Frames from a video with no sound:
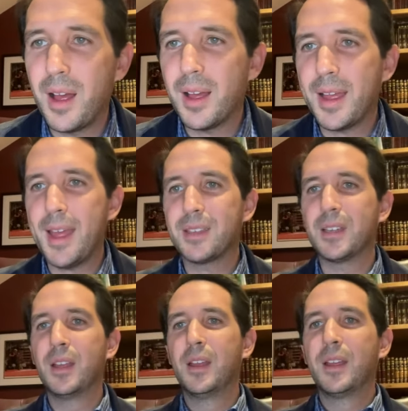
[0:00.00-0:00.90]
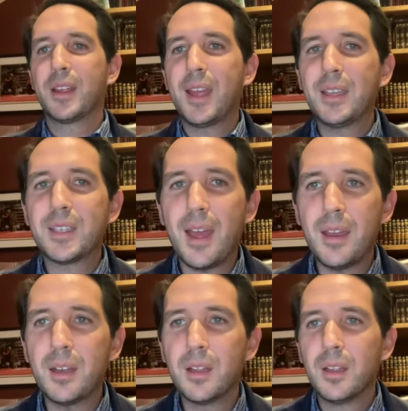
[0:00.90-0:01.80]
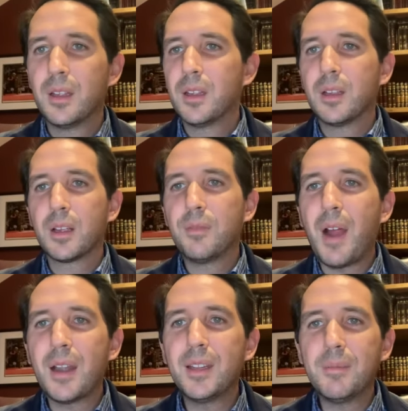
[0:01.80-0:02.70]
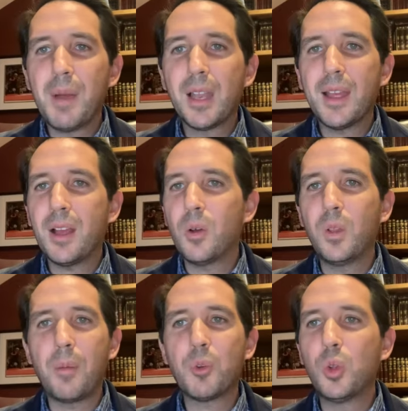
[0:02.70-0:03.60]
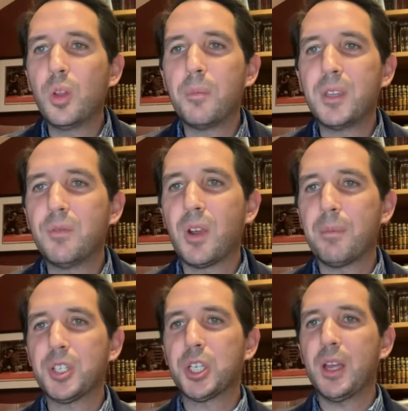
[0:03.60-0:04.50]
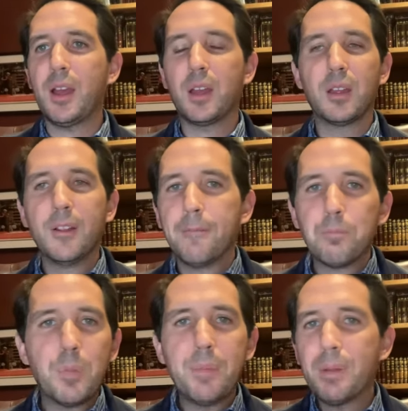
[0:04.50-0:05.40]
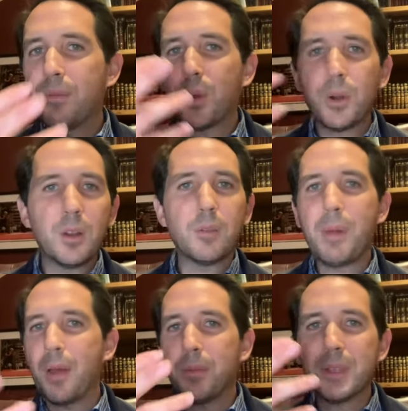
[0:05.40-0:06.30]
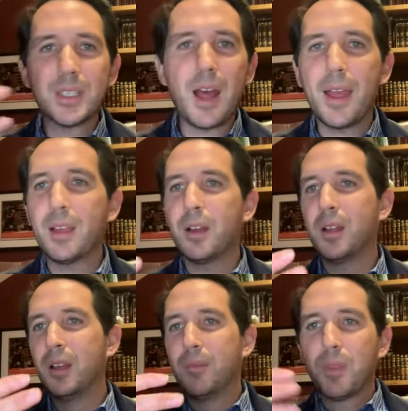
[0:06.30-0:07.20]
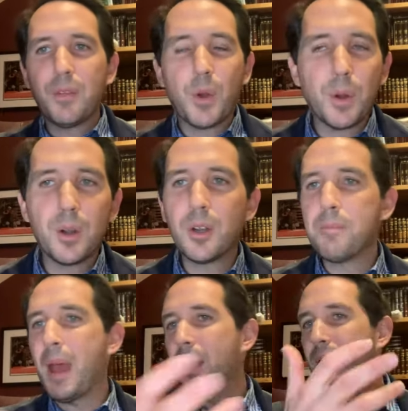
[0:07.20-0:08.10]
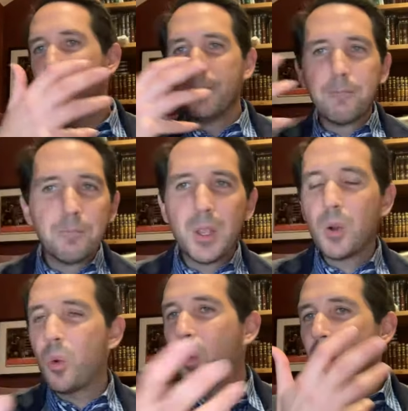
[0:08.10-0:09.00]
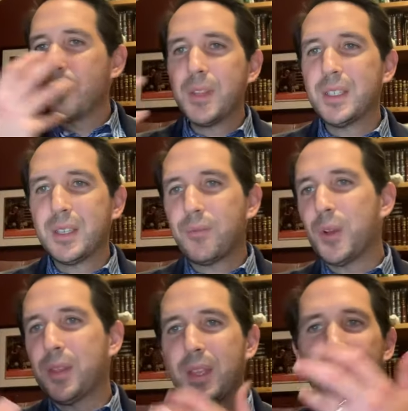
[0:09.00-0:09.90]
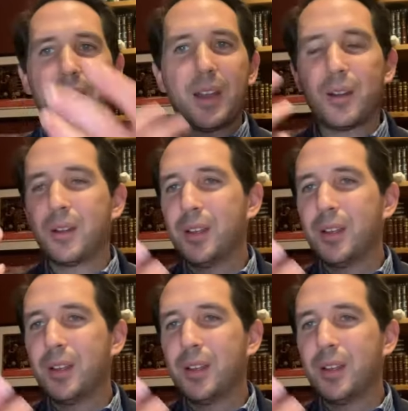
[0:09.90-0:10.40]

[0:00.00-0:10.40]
chet, ketzad, kvar nit malea olam kulo medivrei Mashiach. People have heard about the Messiah. They've heard about, you know, all of these different things that are